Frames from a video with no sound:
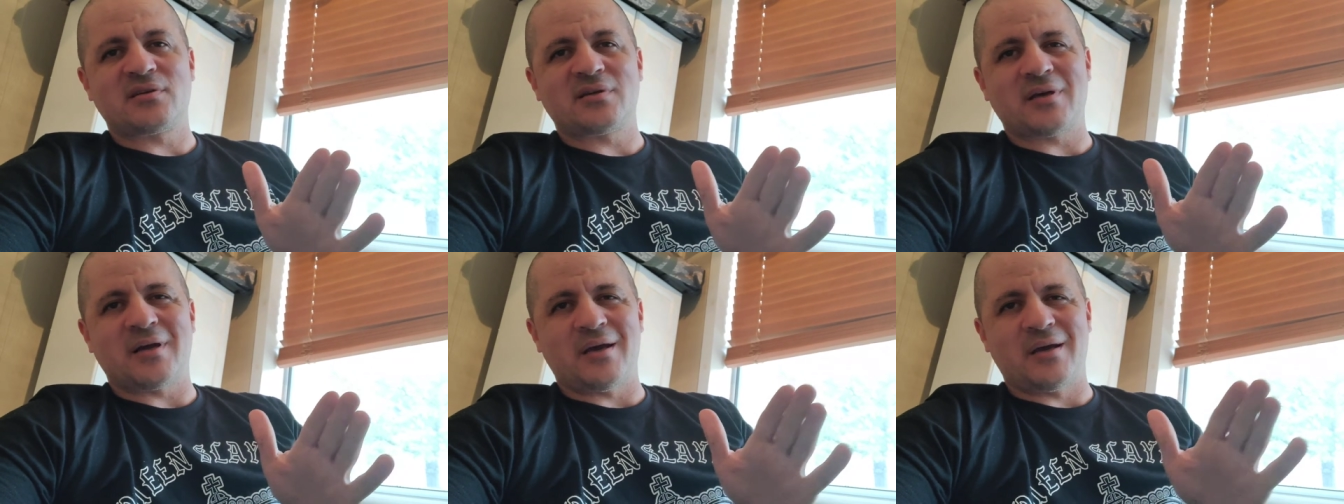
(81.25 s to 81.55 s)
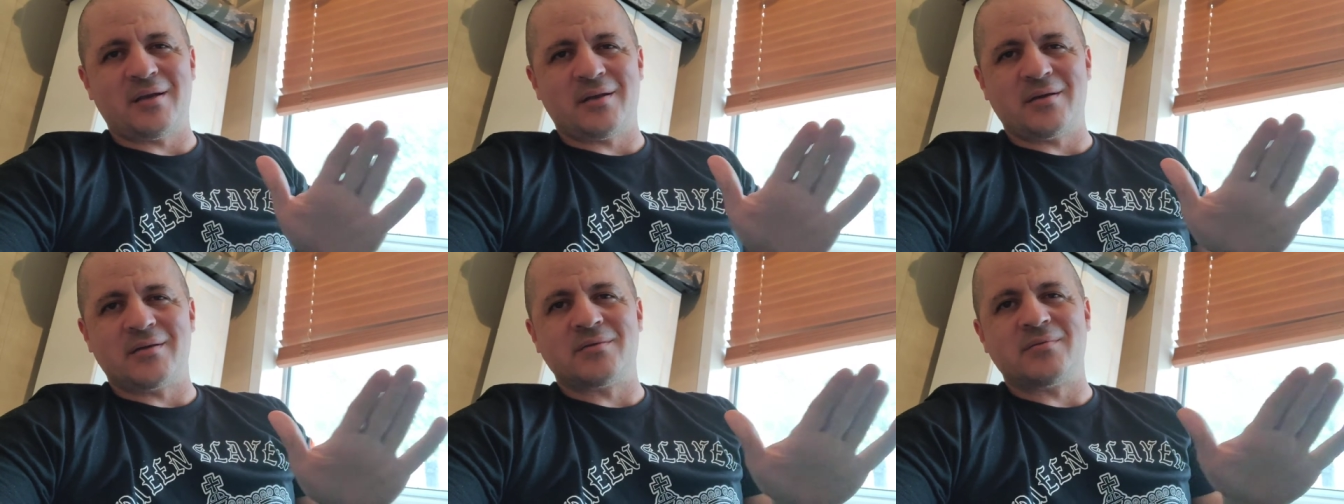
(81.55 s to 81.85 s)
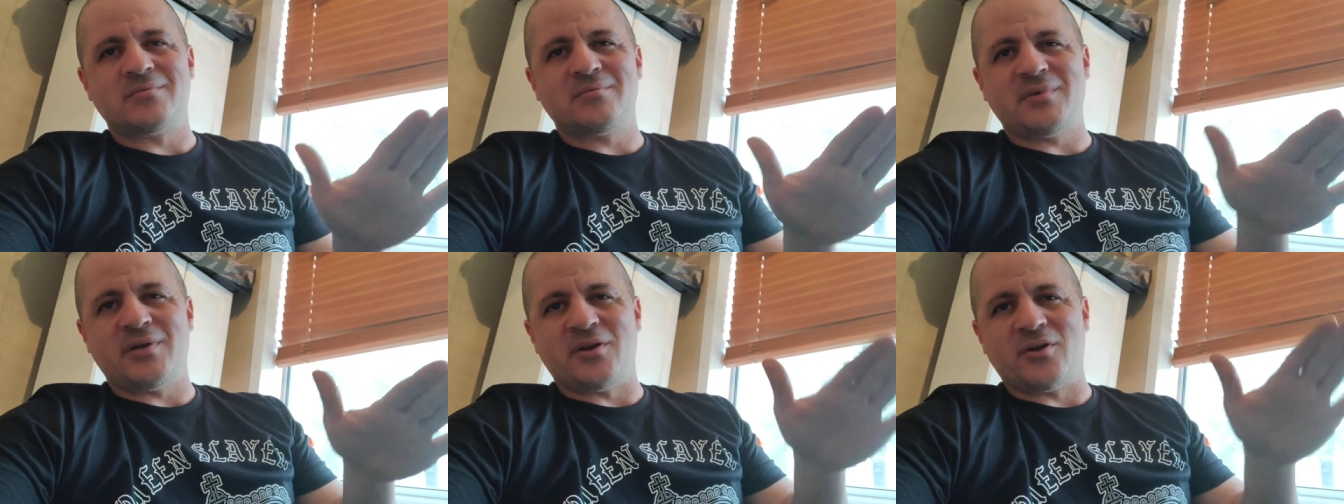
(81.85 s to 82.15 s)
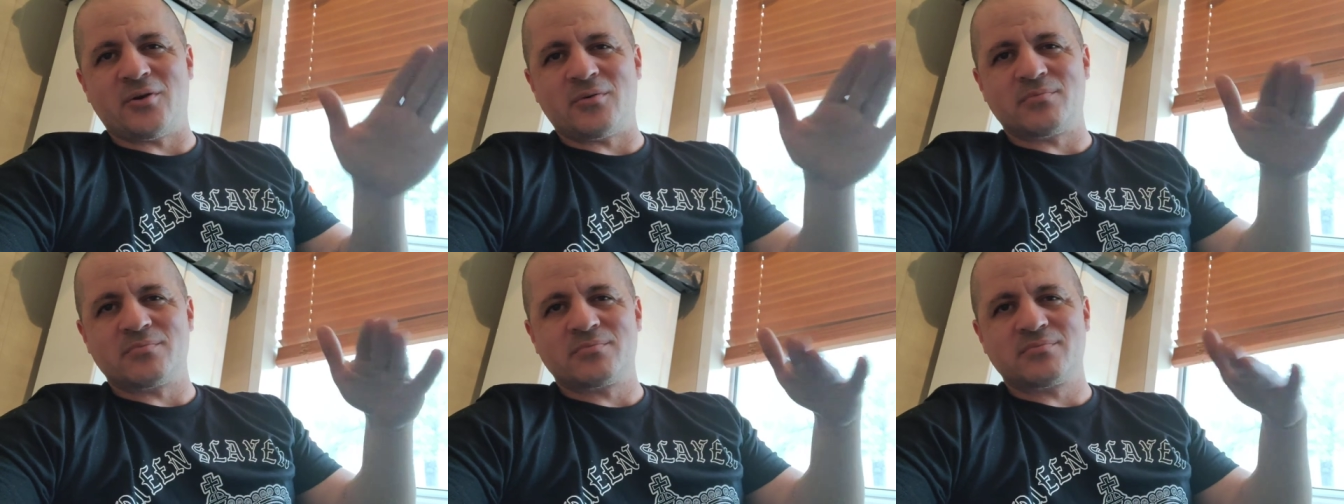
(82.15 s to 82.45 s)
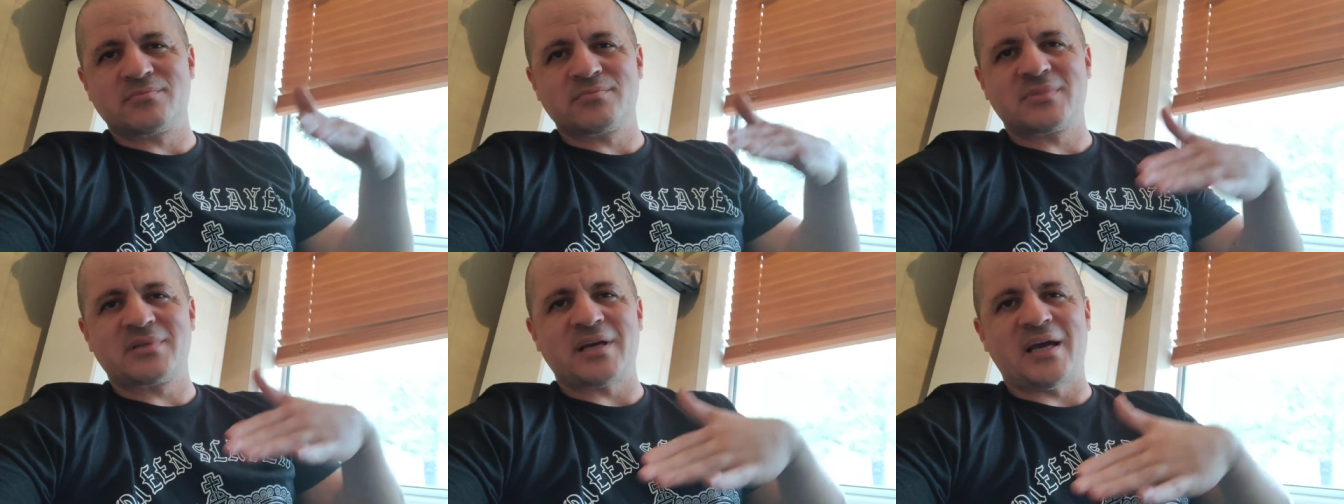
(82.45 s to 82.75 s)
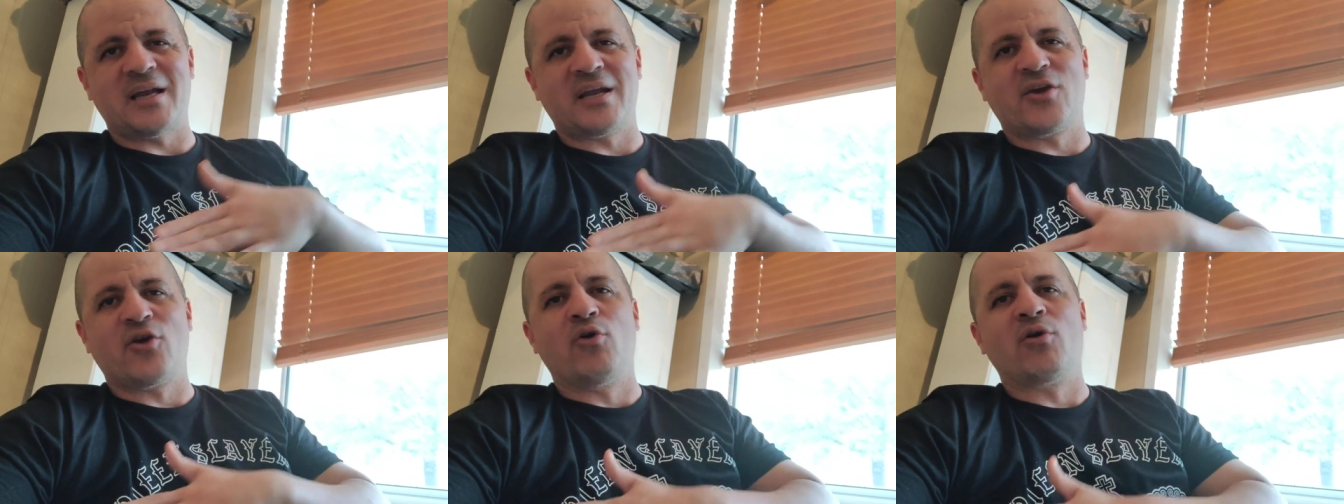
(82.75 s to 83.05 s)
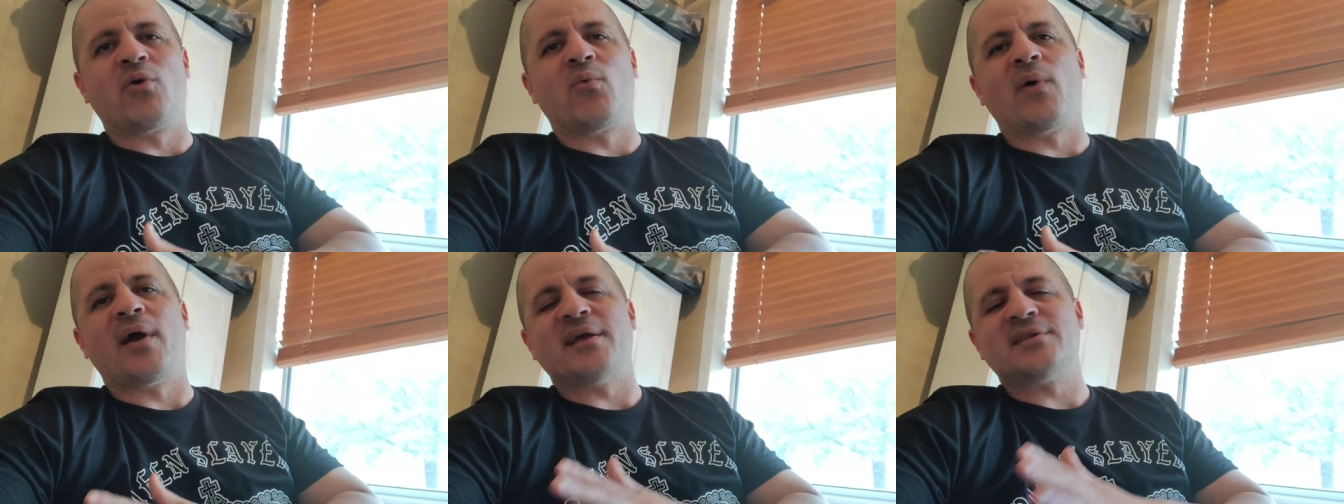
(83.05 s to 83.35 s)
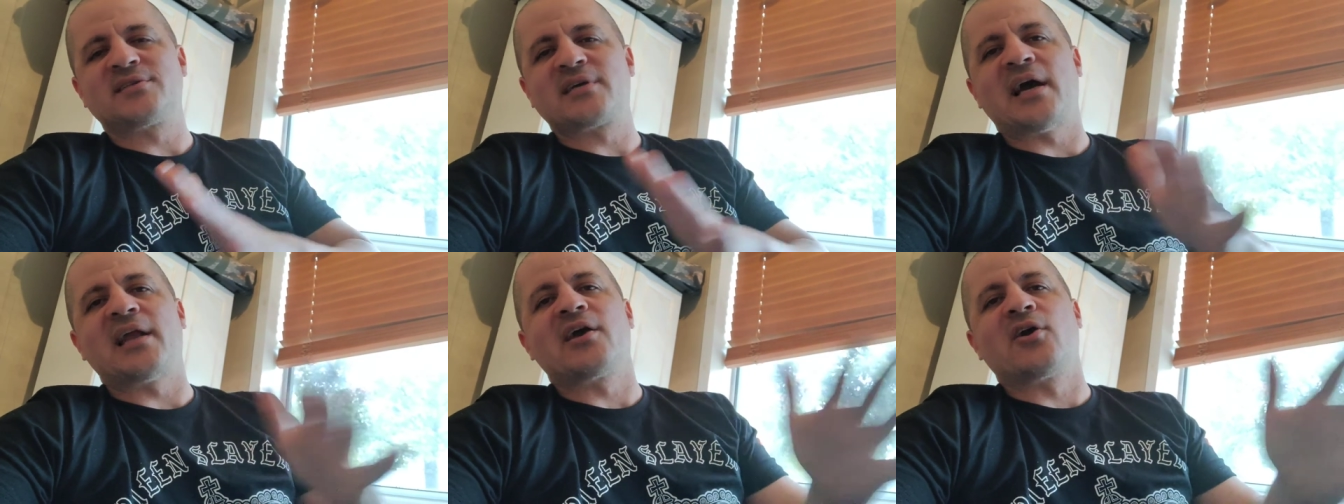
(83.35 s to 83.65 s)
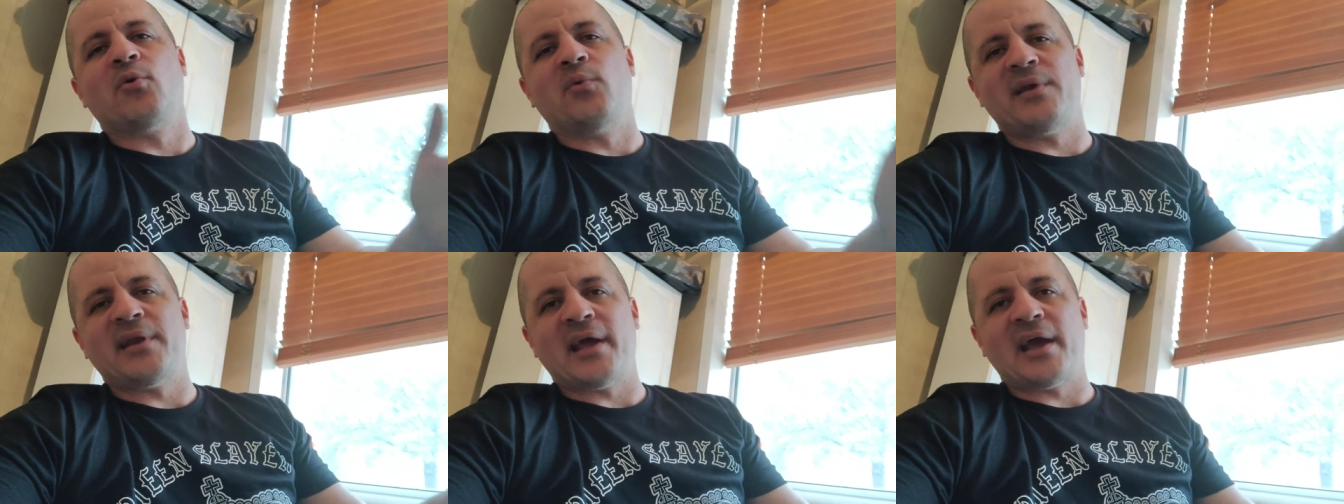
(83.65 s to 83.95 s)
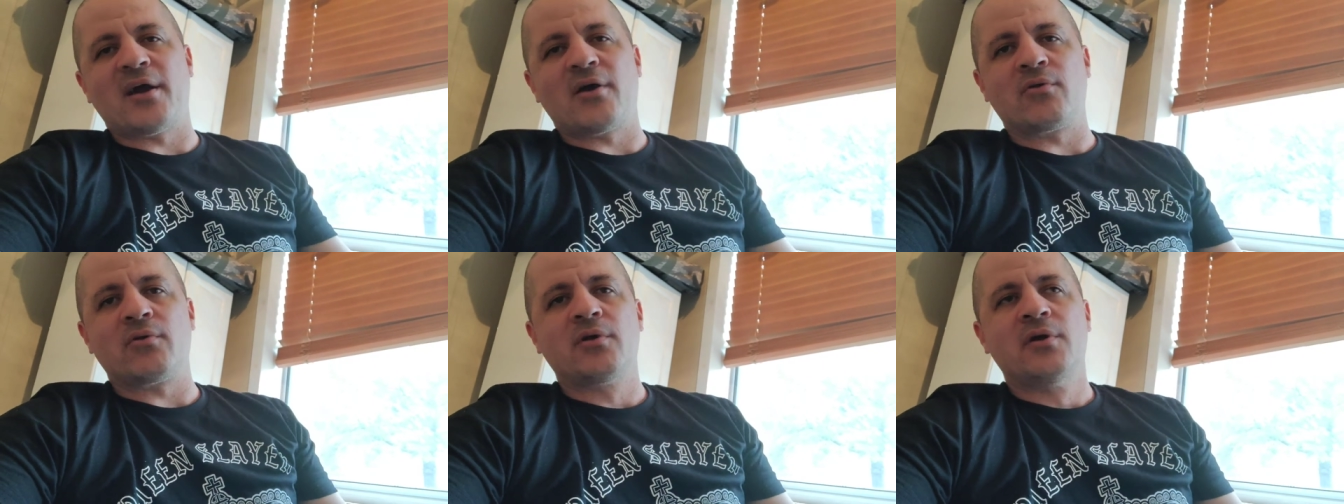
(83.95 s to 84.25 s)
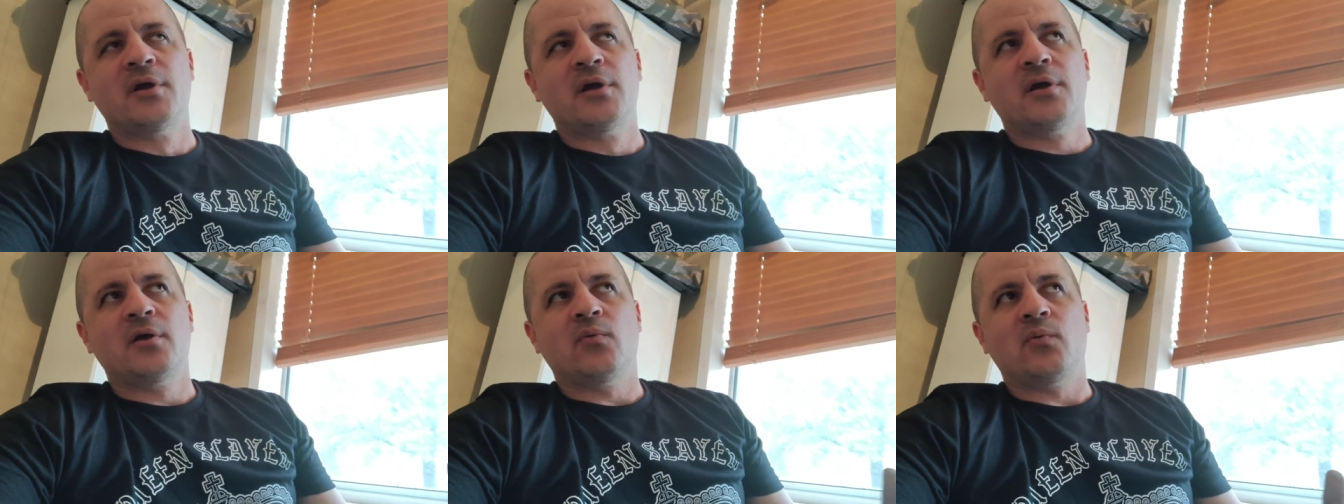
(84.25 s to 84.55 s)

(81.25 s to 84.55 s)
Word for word: kind of, you know, kind of going away. It's kind of going down.